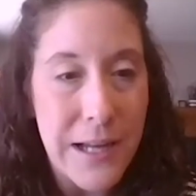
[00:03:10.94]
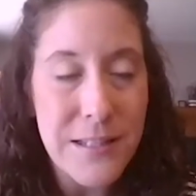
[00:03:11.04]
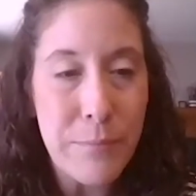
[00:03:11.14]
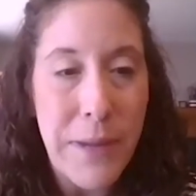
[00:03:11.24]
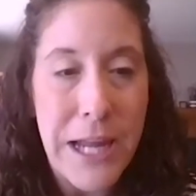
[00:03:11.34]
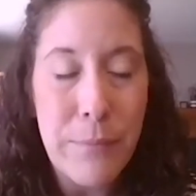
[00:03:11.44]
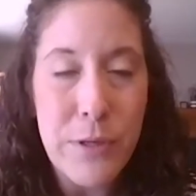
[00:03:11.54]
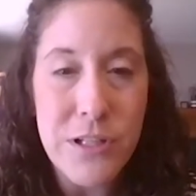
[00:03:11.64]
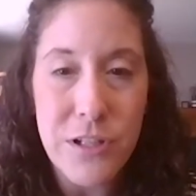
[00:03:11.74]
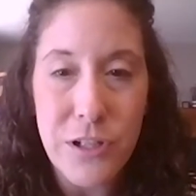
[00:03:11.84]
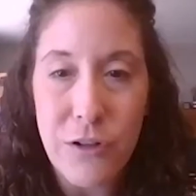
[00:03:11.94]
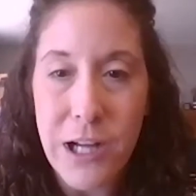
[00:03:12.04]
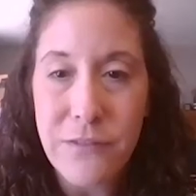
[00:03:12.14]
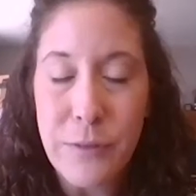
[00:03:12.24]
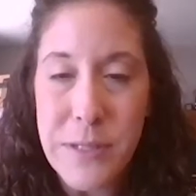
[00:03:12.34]
some papers to
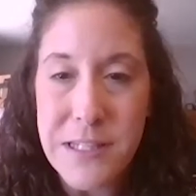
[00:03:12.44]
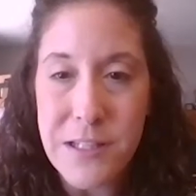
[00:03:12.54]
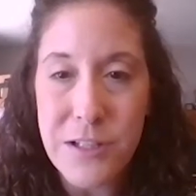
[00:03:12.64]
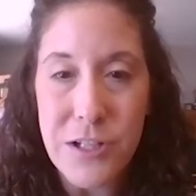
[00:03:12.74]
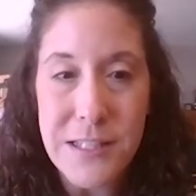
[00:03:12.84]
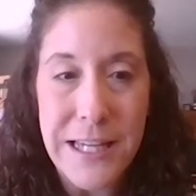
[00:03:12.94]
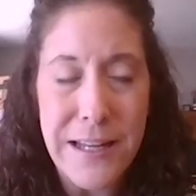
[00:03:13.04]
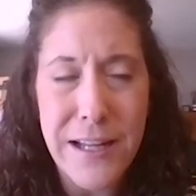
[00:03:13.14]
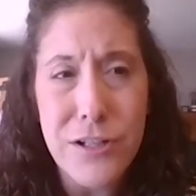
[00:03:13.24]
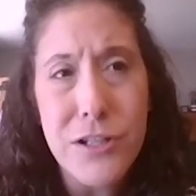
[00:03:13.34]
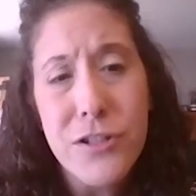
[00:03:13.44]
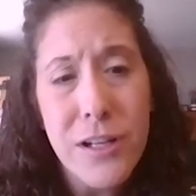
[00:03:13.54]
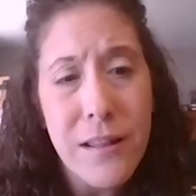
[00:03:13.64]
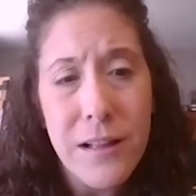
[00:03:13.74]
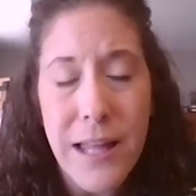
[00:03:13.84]
correct for Mrs. Kuski, and I just
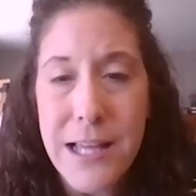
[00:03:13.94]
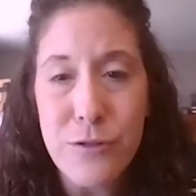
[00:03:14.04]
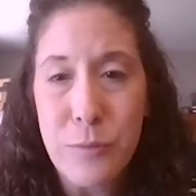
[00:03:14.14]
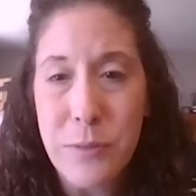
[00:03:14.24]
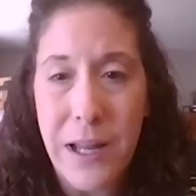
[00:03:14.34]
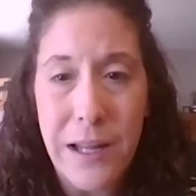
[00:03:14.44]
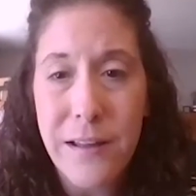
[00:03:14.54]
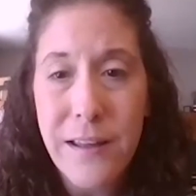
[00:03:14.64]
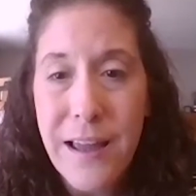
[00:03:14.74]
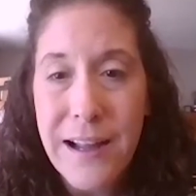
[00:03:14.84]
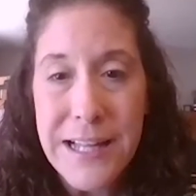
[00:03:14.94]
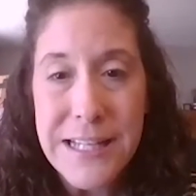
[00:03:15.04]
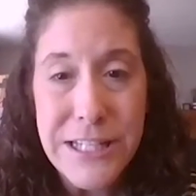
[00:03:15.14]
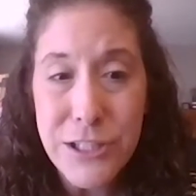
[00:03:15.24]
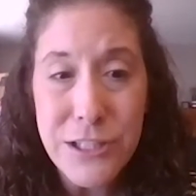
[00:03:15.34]
stood in the classroom and I got
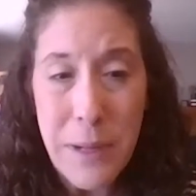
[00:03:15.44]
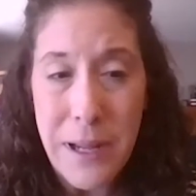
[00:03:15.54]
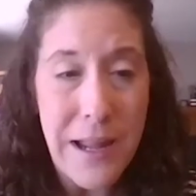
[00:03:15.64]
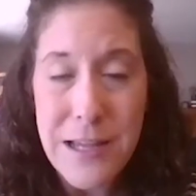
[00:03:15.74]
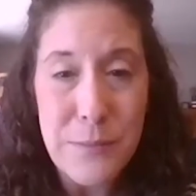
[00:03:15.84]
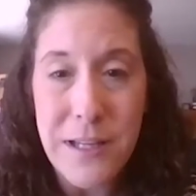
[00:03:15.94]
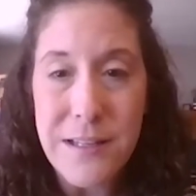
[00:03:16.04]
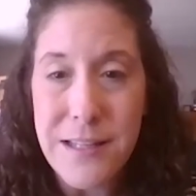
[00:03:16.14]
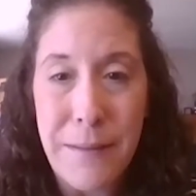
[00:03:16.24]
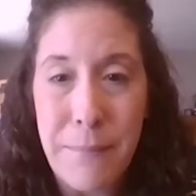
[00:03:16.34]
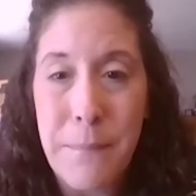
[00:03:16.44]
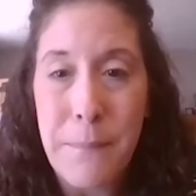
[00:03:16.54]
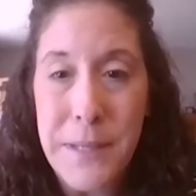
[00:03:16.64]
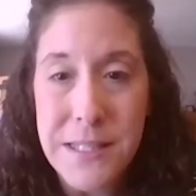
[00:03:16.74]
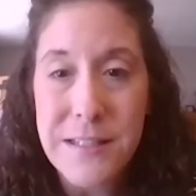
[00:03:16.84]
tears in my eyes because I
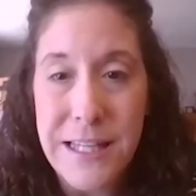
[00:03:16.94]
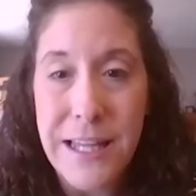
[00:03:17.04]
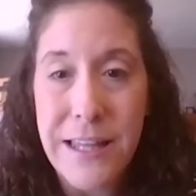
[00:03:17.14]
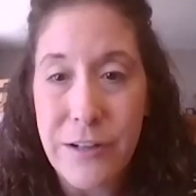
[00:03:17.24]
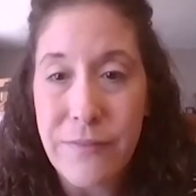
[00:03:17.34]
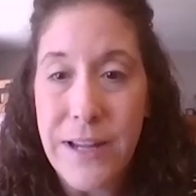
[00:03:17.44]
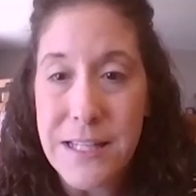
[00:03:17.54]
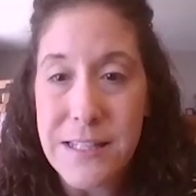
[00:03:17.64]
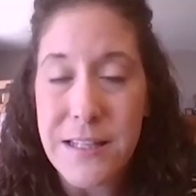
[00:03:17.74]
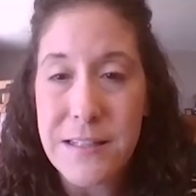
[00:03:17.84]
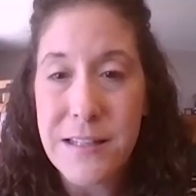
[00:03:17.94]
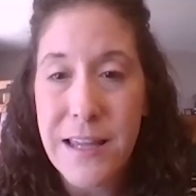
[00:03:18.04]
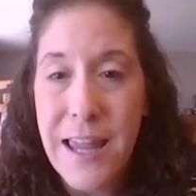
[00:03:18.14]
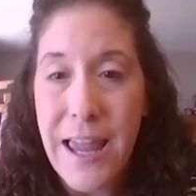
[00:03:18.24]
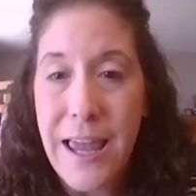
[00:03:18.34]
missed seeing their faces
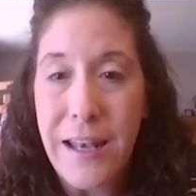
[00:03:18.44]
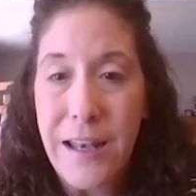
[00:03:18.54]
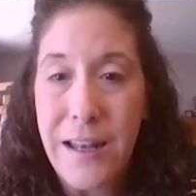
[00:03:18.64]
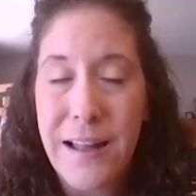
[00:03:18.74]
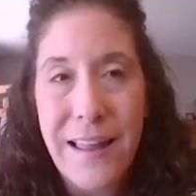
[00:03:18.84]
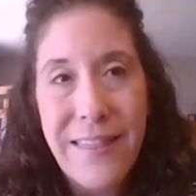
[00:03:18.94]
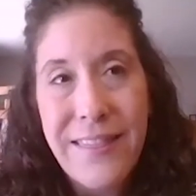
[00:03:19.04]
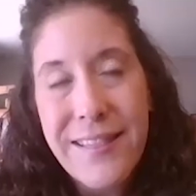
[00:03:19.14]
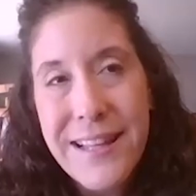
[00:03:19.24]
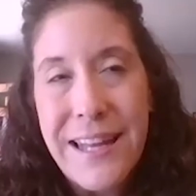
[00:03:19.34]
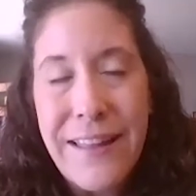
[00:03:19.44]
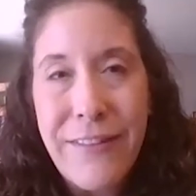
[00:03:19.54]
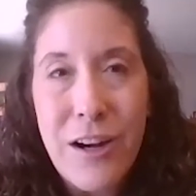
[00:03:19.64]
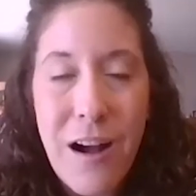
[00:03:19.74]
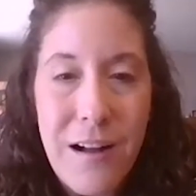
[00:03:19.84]
and getting
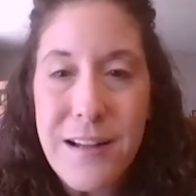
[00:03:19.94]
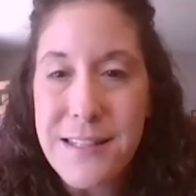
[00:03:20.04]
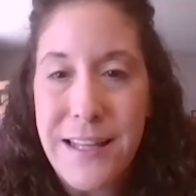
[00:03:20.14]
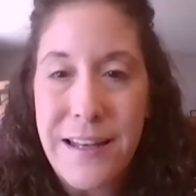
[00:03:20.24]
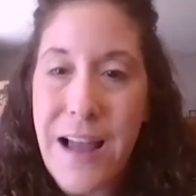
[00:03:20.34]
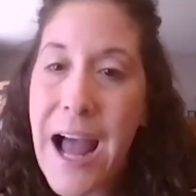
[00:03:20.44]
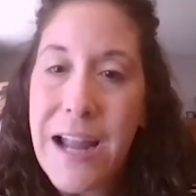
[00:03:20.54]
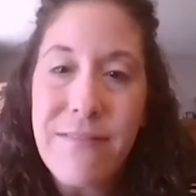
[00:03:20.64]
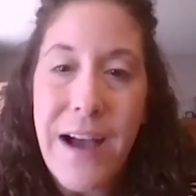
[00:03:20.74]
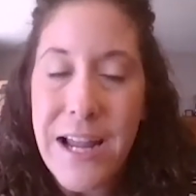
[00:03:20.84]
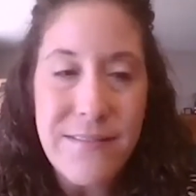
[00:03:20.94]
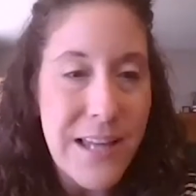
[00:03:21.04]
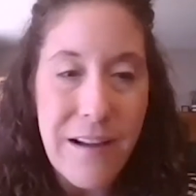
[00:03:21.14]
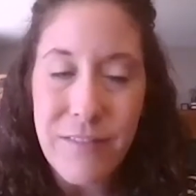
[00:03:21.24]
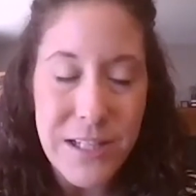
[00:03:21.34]
their hugs and high
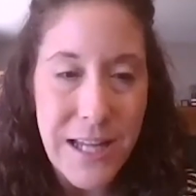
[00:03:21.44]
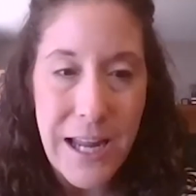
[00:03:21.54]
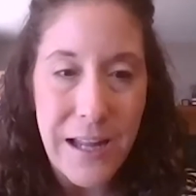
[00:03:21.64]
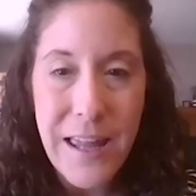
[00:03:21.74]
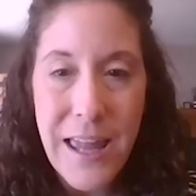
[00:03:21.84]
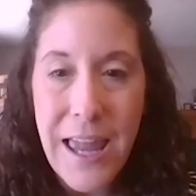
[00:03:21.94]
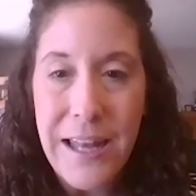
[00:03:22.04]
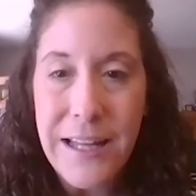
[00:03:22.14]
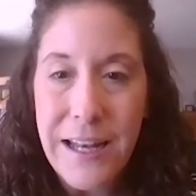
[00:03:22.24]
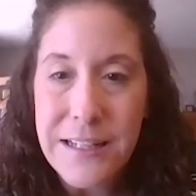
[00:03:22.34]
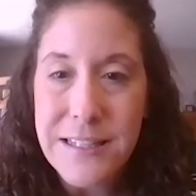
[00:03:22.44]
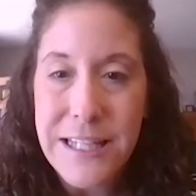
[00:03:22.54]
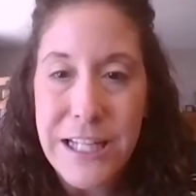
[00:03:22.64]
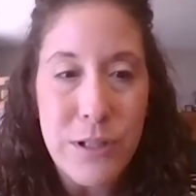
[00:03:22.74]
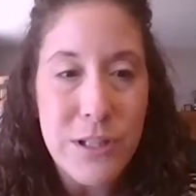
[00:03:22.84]
fives every day and getting to
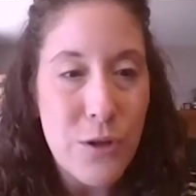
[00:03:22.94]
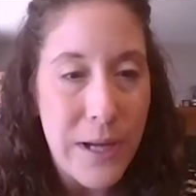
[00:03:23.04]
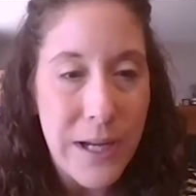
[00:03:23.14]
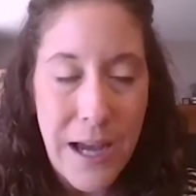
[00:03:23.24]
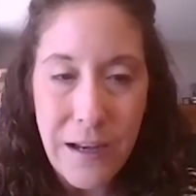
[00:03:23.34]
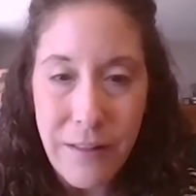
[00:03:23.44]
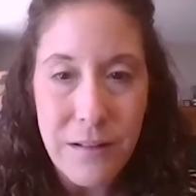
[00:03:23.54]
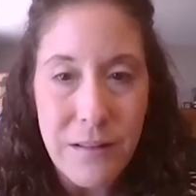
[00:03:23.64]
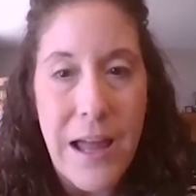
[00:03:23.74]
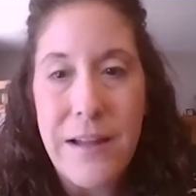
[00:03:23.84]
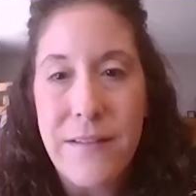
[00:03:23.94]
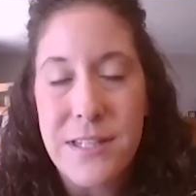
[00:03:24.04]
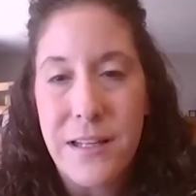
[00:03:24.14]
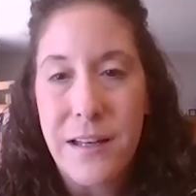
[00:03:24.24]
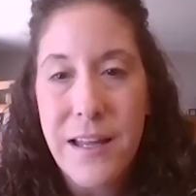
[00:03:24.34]
hear what's going on in their
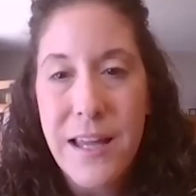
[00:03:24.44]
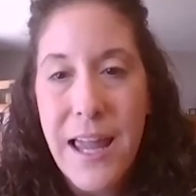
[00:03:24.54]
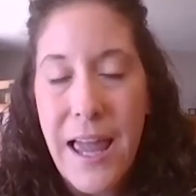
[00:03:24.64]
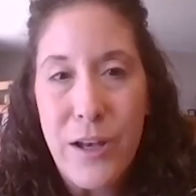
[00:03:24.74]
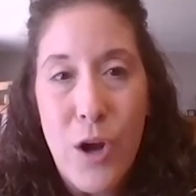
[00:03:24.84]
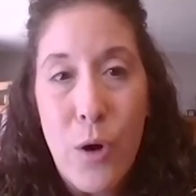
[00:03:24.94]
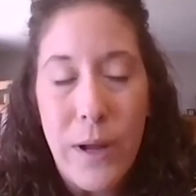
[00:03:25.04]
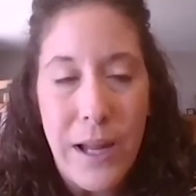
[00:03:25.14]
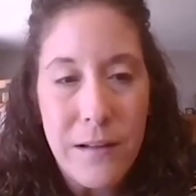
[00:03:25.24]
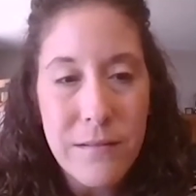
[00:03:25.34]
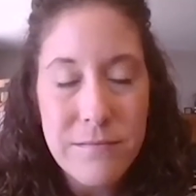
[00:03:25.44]
lives and knowing